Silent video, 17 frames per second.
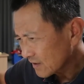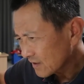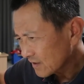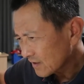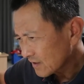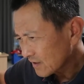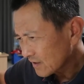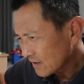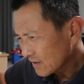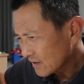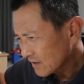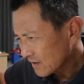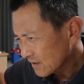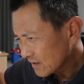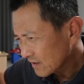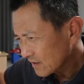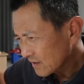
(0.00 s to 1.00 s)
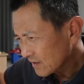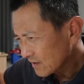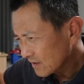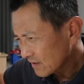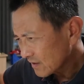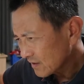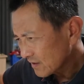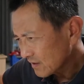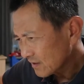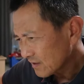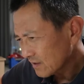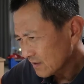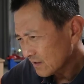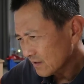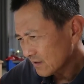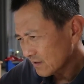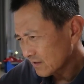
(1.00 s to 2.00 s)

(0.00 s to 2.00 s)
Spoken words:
(silence)